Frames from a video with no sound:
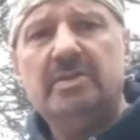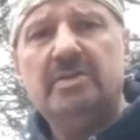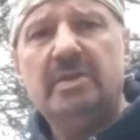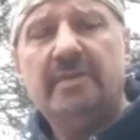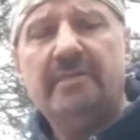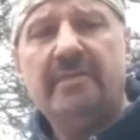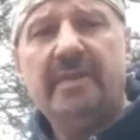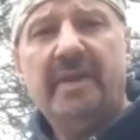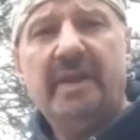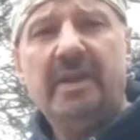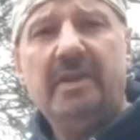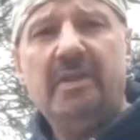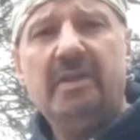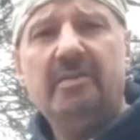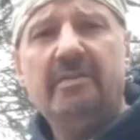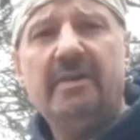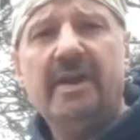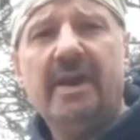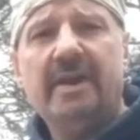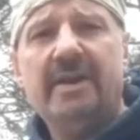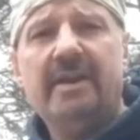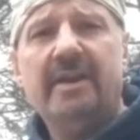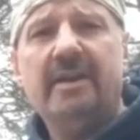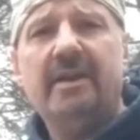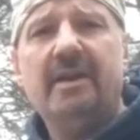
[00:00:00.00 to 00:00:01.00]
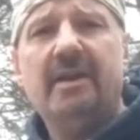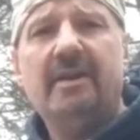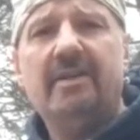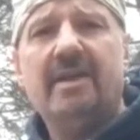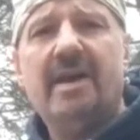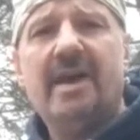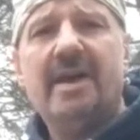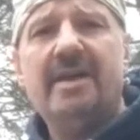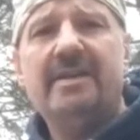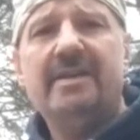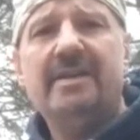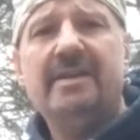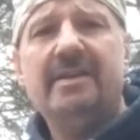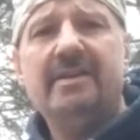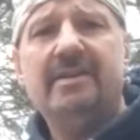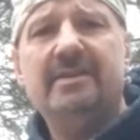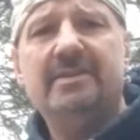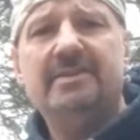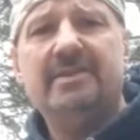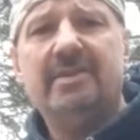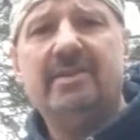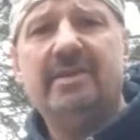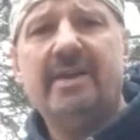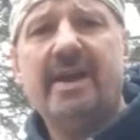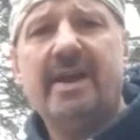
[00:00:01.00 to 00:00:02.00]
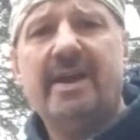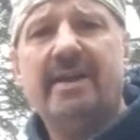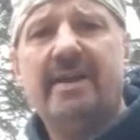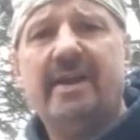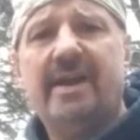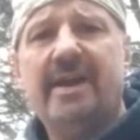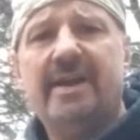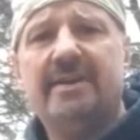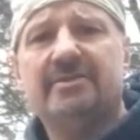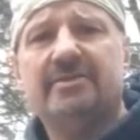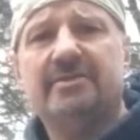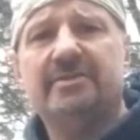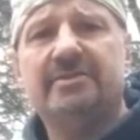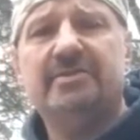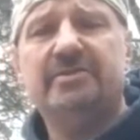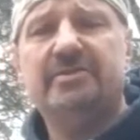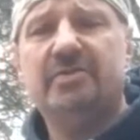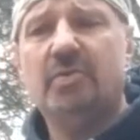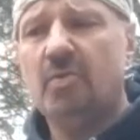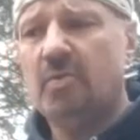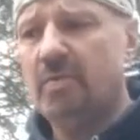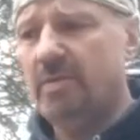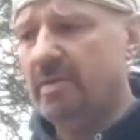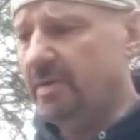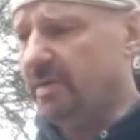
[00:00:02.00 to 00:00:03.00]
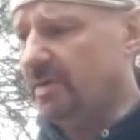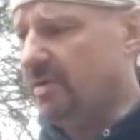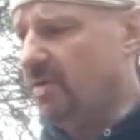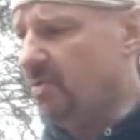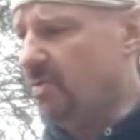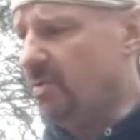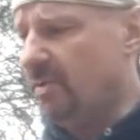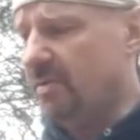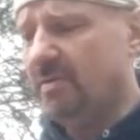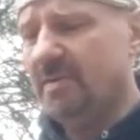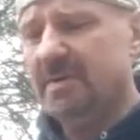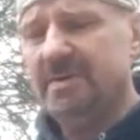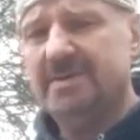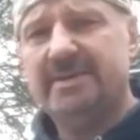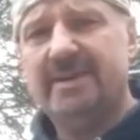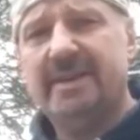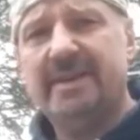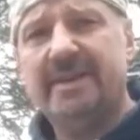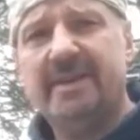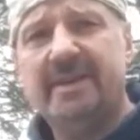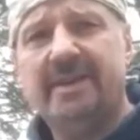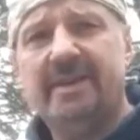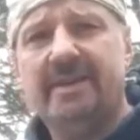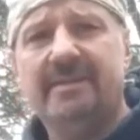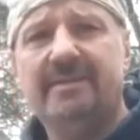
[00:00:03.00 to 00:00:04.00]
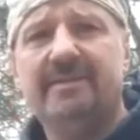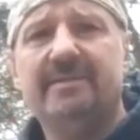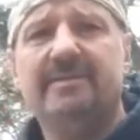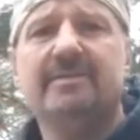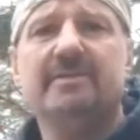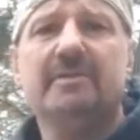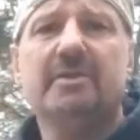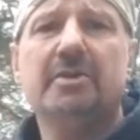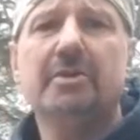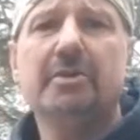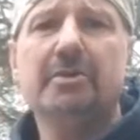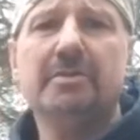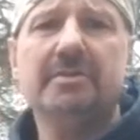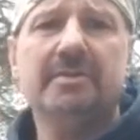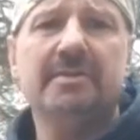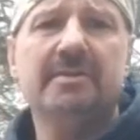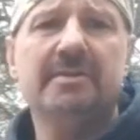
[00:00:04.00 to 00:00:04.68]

if any of you got any other ideas on how to actually store the corn once I get it cooked